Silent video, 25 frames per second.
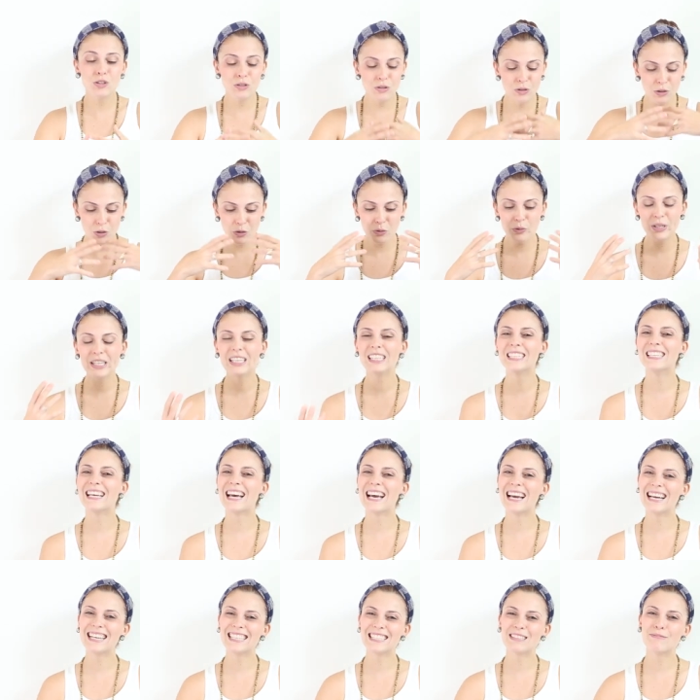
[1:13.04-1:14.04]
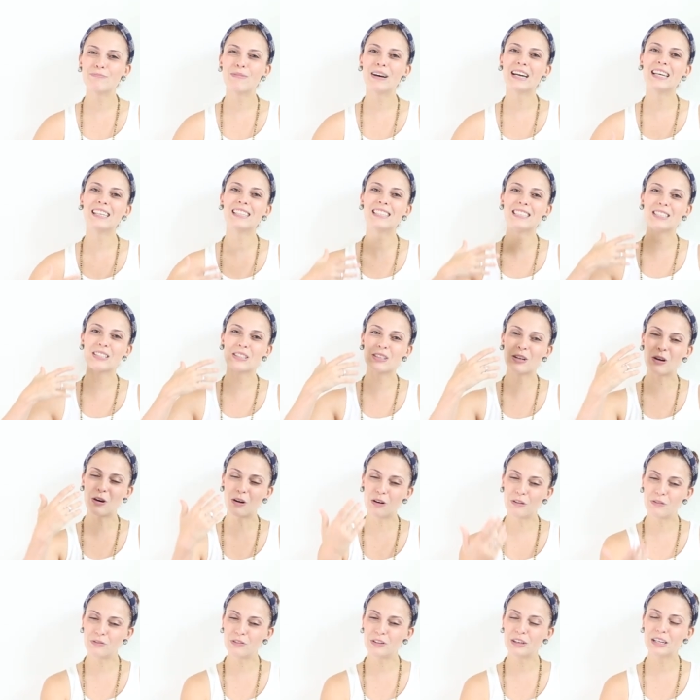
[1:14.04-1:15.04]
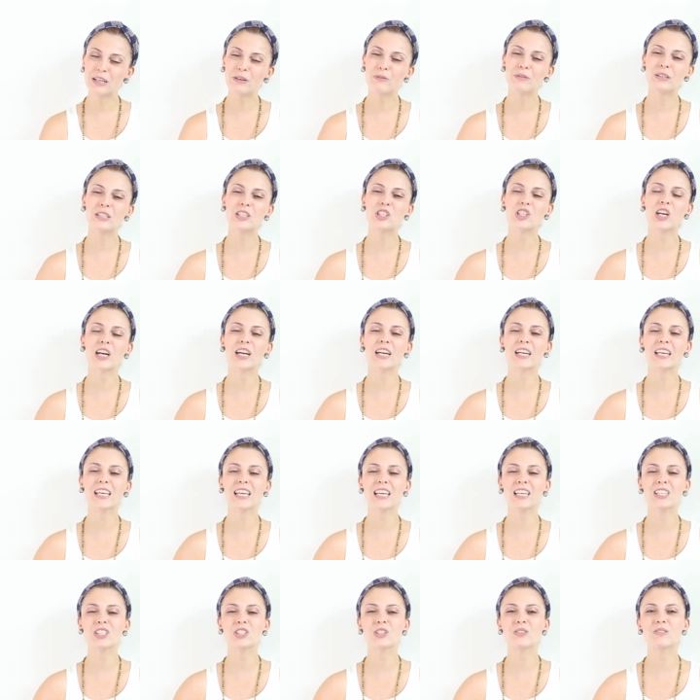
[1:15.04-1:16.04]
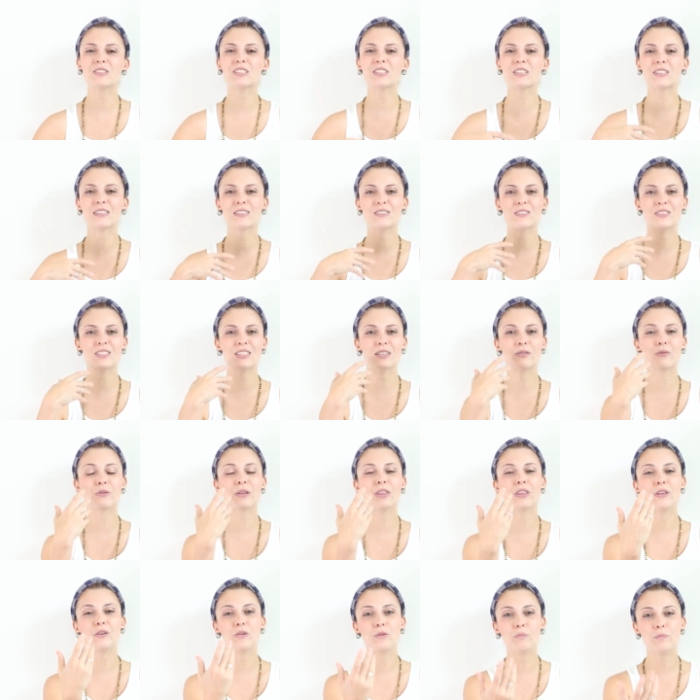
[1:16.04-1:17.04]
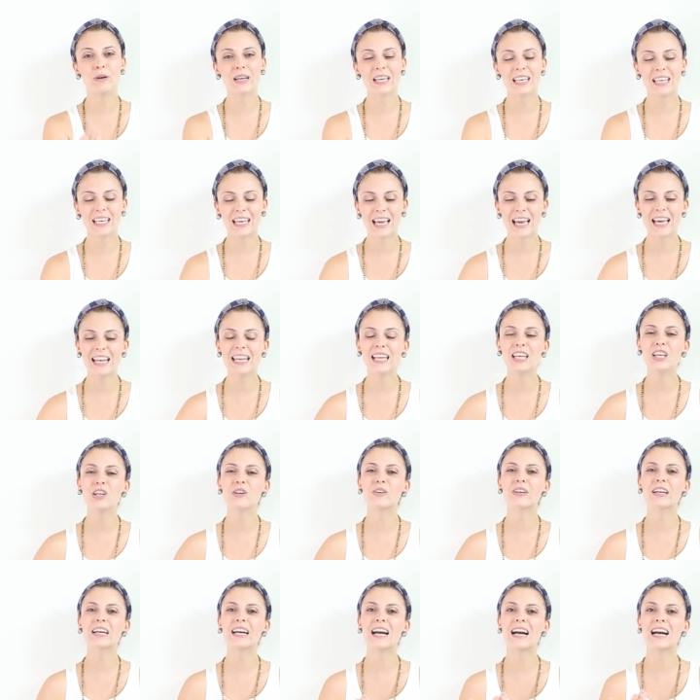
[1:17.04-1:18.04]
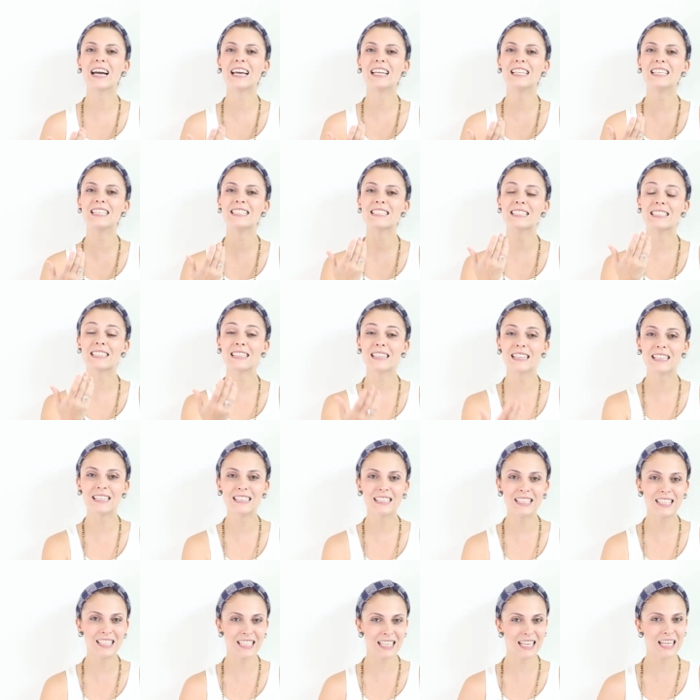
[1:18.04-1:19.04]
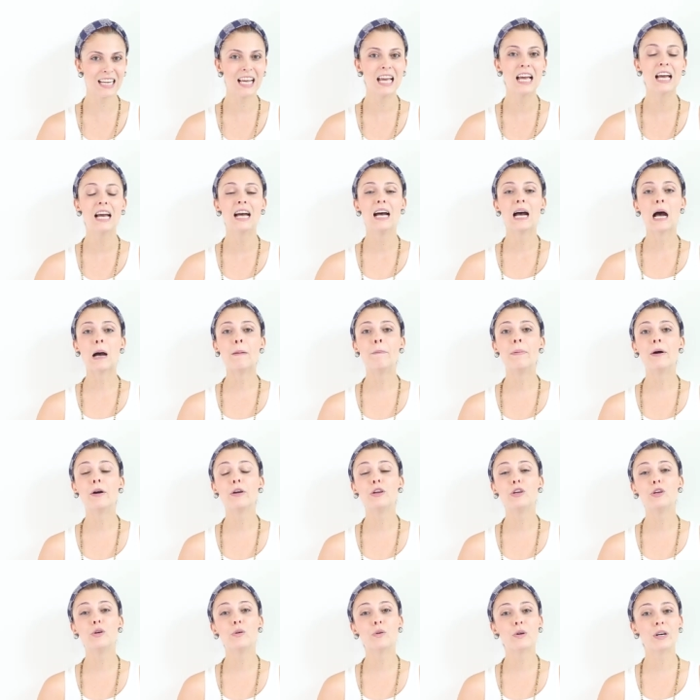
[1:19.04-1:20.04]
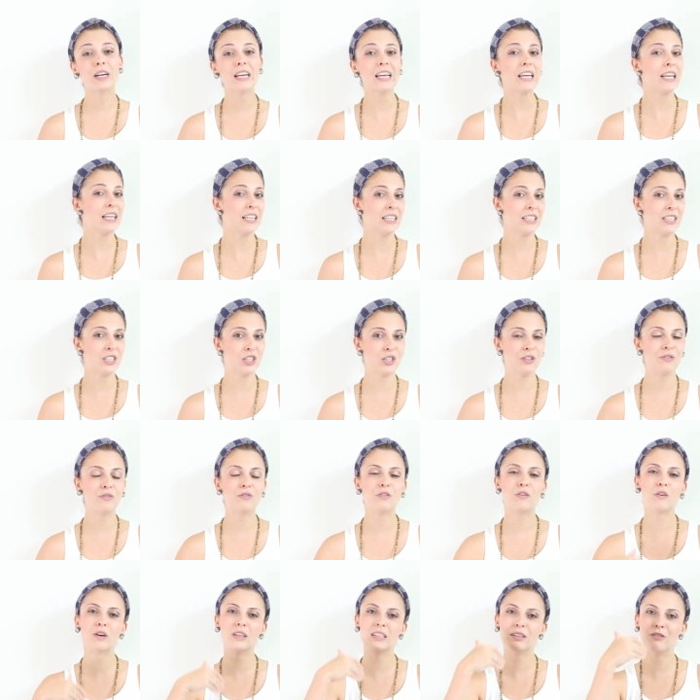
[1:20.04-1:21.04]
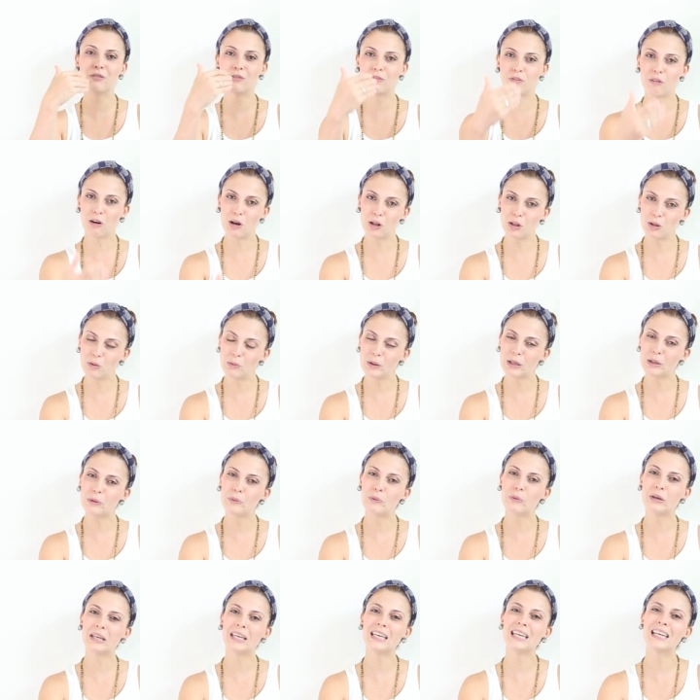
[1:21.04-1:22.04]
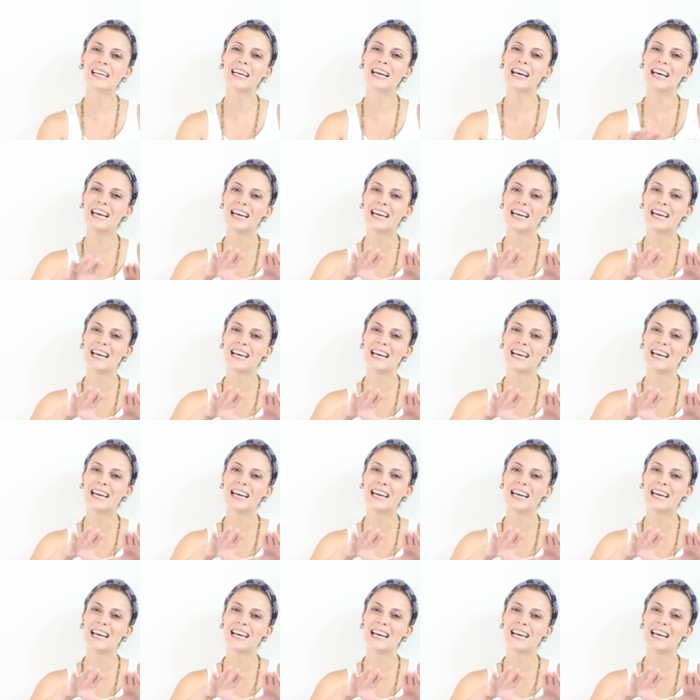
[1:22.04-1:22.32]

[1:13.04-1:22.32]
doing that by discovering which archangel is closer with you by getting your guidance learning about your energy for the following week